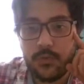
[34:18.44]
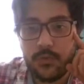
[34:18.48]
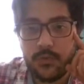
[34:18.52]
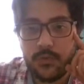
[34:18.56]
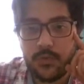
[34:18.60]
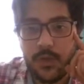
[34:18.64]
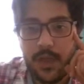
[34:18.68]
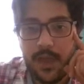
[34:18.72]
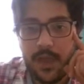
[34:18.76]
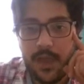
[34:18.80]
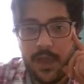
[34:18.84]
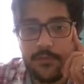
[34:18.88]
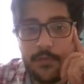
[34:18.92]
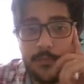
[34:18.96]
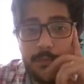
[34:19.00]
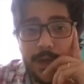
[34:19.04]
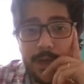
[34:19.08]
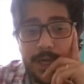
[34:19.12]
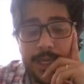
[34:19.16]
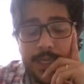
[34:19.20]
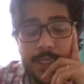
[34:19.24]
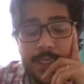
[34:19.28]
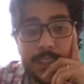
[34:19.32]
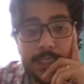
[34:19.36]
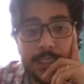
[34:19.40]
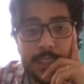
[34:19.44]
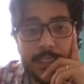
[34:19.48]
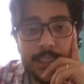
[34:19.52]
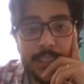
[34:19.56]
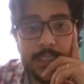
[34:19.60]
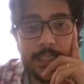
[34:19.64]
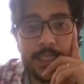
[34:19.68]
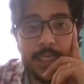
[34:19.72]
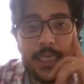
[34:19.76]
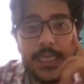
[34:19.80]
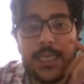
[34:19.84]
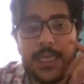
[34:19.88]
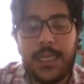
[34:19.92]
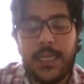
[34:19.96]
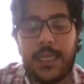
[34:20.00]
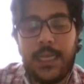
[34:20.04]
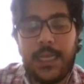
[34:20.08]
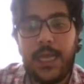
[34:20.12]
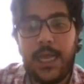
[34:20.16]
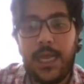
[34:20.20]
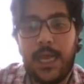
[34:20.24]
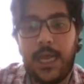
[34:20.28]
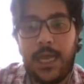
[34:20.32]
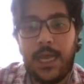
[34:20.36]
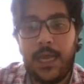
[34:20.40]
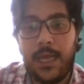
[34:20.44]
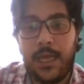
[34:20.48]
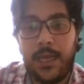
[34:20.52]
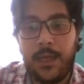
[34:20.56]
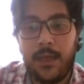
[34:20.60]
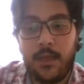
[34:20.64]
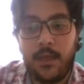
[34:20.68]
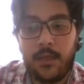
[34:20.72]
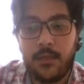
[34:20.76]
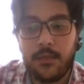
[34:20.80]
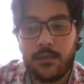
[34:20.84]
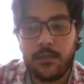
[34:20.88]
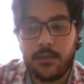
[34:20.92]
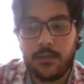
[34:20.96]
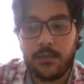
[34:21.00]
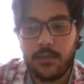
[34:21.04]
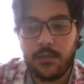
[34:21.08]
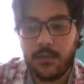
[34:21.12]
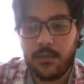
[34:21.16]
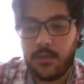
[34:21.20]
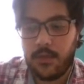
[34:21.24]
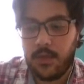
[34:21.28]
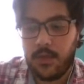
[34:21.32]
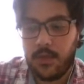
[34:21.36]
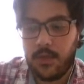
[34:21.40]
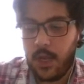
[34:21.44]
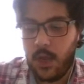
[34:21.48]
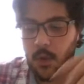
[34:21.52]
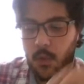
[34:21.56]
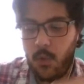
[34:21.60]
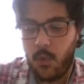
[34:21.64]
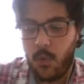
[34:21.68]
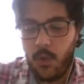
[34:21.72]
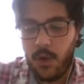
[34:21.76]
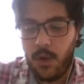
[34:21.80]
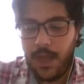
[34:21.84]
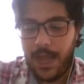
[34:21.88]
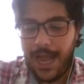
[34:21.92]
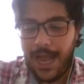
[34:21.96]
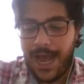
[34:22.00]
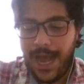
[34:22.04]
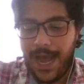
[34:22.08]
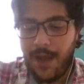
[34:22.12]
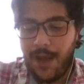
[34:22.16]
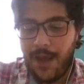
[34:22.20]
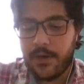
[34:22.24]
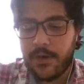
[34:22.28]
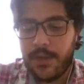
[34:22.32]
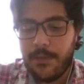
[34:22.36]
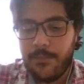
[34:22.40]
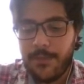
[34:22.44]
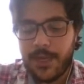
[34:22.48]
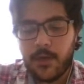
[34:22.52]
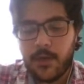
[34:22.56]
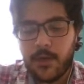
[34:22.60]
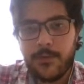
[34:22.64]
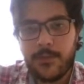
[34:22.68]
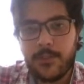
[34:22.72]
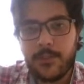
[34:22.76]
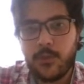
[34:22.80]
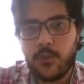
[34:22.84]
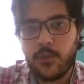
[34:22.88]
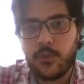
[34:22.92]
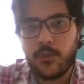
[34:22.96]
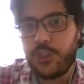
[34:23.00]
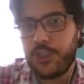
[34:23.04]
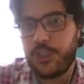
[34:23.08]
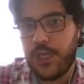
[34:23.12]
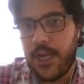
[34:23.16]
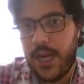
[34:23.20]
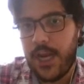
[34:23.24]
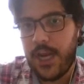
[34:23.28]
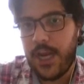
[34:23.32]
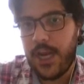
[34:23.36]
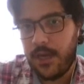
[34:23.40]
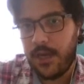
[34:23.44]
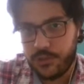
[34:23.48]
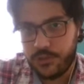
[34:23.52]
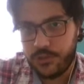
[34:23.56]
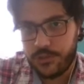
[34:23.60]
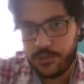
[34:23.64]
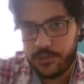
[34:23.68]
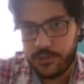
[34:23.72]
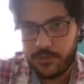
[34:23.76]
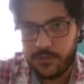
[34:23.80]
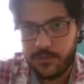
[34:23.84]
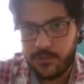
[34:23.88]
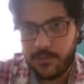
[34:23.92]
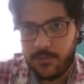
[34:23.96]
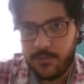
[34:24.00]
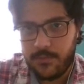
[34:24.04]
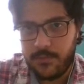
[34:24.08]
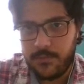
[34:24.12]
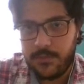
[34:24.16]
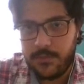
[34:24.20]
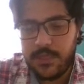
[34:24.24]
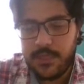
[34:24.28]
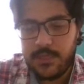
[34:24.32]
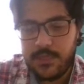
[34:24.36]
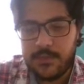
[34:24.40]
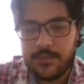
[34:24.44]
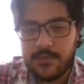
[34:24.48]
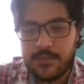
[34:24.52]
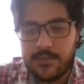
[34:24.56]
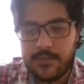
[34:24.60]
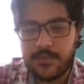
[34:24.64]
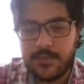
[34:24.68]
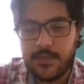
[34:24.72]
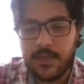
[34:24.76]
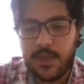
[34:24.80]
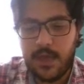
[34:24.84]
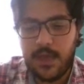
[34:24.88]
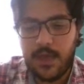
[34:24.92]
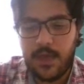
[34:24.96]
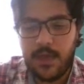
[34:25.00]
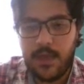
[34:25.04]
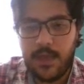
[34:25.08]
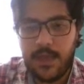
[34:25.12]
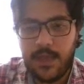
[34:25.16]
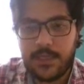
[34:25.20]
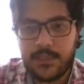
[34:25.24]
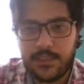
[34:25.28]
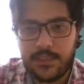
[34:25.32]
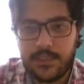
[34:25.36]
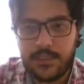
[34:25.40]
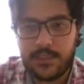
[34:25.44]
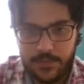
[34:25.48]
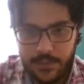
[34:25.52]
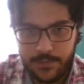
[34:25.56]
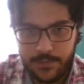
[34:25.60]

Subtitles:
have in mind is how am I going to change this activity?